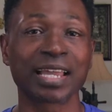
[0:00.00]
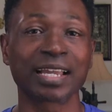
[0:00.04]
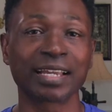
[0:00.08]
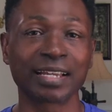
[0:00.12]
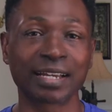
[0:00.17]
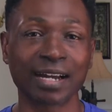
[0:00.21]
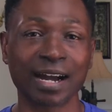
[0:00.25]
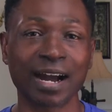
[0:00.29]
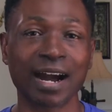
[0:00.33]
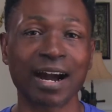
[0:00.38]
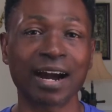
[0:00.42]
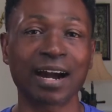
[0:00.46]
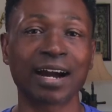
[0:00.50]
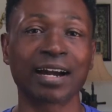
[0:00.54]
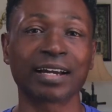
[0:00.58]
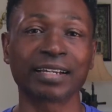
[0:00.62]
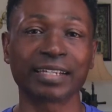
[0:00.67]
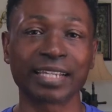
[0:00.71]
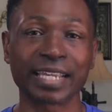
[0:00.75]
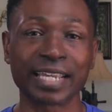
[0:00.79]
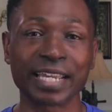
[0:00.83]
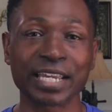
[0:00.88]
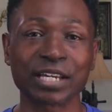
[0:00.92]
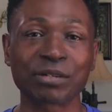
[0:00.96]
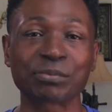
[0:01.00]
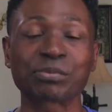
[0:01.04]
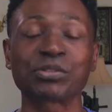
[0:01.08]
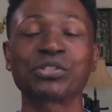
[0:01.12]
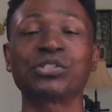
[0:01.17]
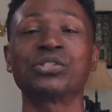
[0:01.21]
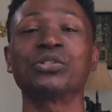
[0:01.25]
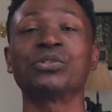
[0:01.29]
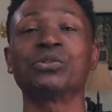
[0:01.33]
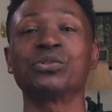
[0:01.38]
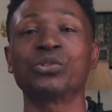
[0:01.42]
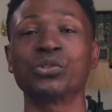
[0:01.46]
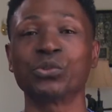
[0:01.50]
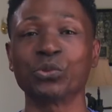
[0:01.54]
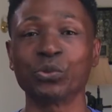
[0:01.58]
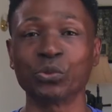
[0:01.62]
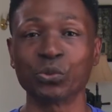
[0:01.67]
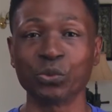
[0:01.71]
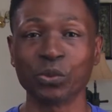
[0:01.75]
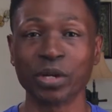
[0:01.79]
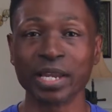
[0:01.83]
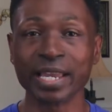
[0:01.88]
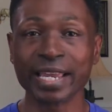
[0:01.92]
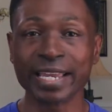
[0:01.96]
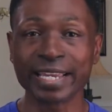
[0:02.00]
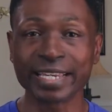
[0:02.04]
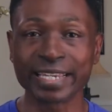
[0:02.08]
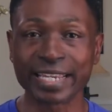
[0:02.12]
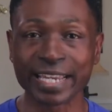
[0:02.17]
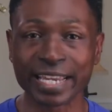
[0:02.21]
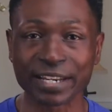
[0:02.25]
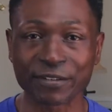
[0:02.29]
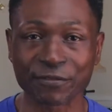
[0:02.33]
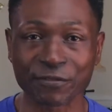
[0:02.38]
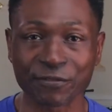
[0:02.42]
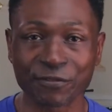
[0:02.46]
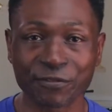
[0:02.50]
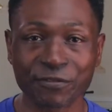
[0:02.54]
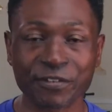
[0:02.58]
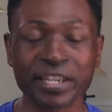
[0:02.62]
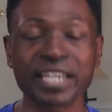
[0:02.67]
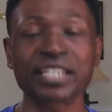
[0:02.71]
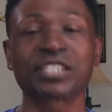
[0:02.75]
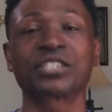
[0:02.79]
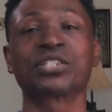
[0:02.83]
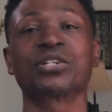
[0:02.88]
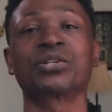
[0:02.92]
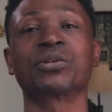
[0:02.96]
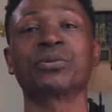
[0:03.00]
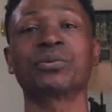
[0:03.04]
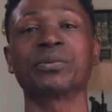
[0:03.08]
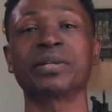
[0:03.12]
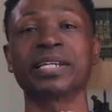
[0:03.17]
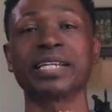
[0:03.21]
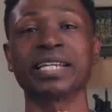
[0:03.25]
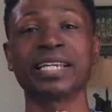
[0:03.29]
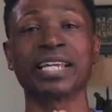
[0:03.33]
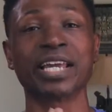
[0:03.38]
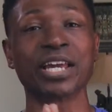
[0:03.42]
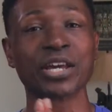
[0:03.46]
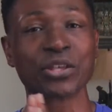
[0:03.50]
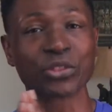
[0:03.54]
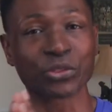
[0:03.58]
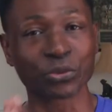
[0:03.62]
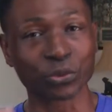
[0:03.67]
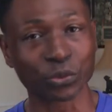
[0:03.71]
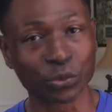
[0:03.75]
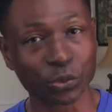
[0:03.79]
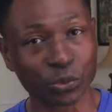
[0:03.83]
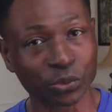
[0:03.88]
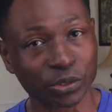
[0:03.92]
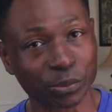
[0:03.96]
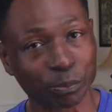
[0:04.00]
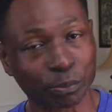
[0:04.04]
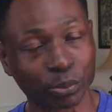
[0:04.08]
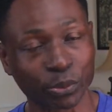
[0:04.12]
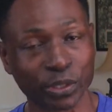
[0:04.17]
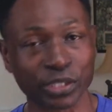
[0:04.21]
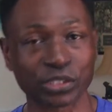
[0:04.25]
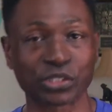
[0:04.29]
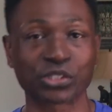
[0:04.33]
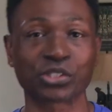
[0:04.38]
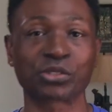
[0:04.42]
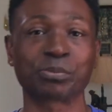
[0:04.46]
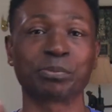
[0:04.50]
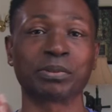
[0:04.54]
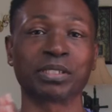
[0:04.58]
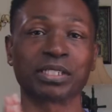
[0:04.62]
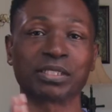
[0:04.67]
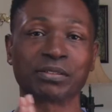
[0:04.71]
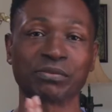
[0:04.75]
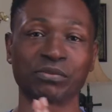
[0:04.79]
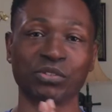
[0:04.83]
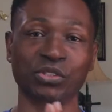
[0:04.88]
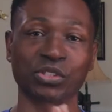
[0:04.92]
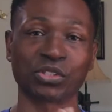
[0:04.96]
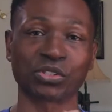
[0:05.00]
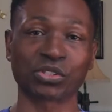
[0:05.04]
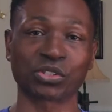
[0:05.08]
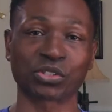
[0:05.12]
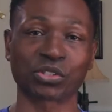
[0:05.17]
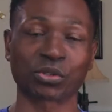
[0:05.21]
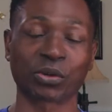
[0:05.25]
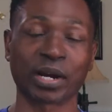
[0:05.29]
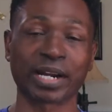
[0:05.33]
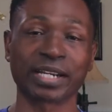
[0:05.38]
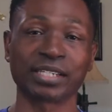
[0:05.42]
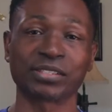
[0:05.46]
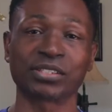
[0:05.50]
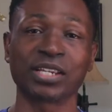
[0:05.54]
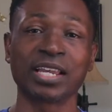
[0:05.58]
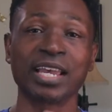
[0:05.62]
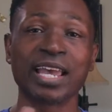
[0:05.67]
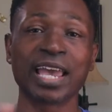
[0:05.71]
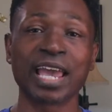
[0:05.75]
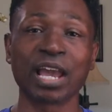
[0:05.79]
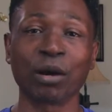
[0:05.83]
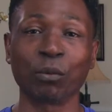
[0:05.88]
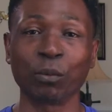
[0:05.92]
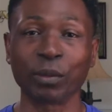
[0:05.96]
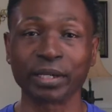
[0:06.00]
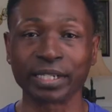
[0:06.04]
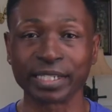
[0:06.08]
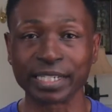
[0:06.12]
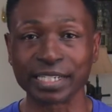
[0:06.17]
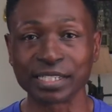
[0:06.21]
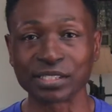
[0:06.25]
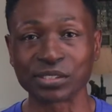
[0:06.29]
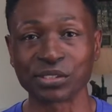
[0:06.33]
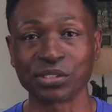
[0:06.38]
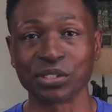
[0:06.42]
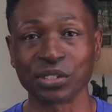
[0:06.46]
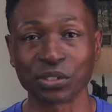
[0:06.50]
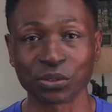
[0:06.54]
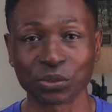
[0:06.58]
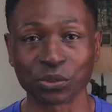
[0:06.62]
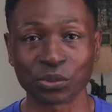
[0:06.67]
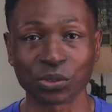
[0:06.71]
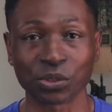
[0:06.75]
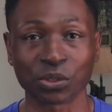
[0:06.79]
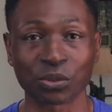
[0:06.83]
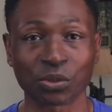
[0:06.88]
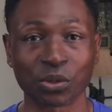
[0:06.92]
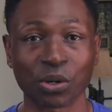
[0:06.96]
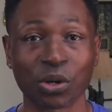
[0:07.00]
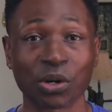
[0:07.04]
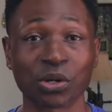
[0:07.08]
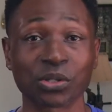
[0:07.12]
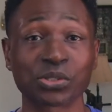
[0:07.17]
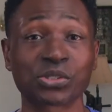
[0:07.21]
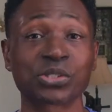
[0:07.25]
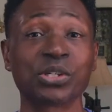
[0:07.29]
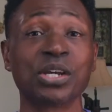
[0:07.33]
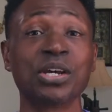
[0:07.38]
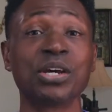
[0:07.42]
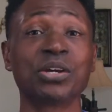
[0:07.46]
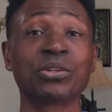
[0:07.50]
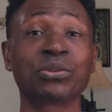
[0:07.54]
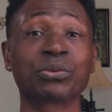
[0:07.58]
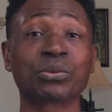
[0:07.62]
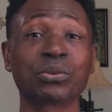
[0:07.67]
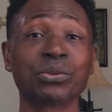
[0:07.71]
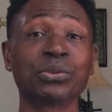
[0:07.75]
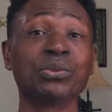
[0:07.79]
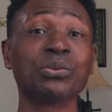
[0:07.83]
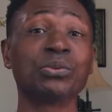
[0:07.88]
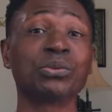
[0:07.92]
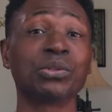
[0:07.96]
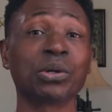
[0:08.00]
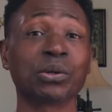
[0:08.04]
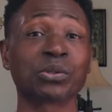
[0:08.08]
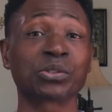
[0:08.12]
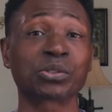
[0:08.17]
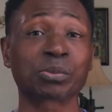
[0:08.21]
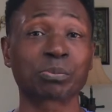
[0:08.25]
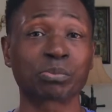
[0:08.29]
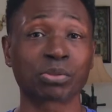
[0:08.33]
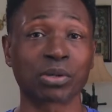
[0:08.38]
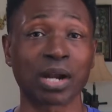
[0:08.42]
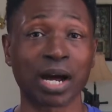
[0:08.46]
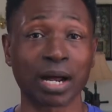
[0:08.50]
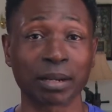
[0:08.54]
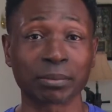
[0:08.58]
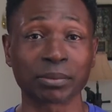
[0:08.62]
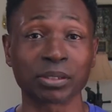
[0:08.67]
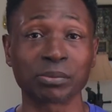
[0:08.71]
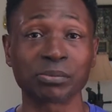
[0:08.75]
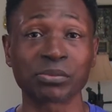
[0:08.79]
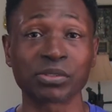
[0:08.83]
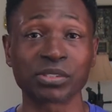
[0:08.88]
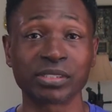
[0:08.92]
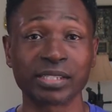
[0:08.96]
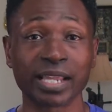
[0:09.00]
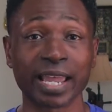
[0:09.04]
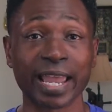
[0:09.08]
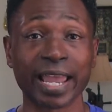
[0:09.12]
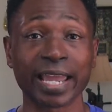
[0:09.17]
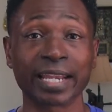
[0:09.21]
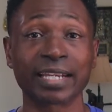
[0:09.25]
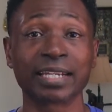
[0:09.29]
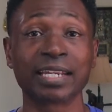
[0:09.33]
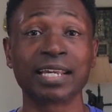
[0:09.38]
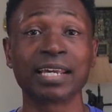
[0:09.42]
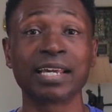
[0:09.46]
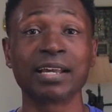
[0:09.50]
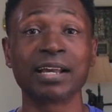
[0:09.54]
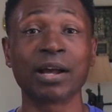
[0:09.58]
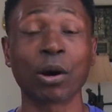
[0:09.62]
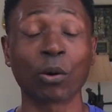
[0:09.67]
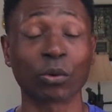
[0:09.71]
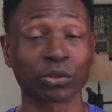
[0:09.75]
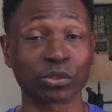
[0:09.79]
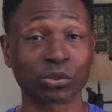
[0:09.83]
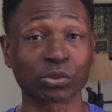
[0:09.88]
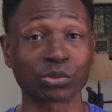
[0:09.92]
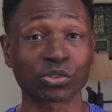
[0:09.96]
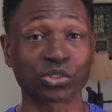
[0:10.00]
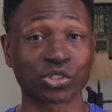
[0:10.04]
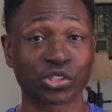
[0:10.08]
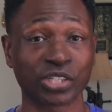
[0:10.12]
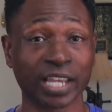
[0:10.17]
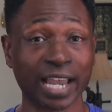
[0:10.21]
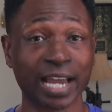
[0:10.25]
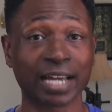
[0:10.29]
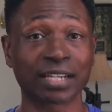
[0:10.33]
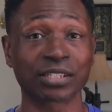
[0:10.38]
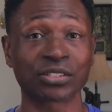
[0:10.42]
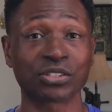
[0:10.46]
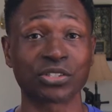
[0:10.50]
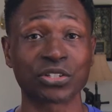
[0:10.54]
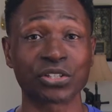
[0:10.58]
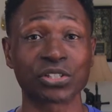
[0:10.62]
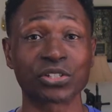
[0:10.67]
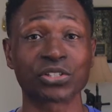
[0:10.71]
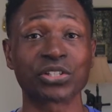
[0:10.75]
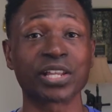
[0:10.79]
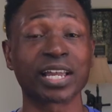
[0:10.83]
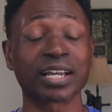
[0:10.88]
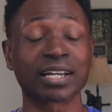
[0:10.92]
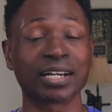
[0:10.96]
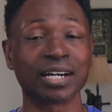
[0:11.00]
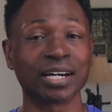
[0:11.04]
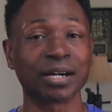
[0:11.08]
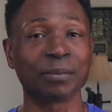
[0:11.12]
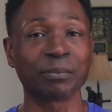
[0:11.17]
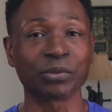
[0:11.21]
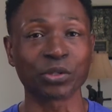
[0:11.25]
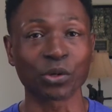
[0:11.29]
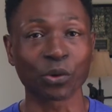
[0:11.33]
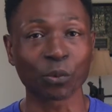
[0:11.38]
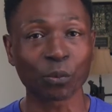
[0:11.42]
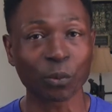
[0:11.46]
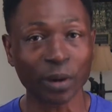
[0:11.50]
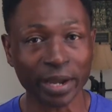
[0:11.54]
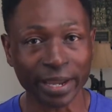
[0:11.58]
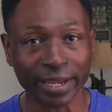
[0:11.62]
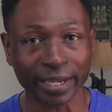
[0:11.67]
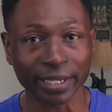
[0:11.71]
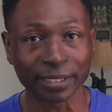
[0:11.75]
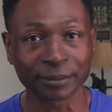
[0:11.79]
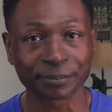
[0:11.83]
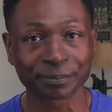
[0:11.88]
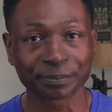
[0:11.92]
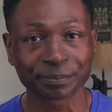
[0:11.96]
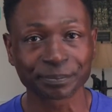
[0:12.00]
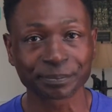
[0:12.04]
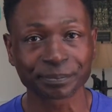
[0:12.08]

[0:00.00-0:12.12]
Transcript: God helps you to get victory through the precious blood of Jesus Christ and what he has done on the cross through those problems that or those challenges that come your way.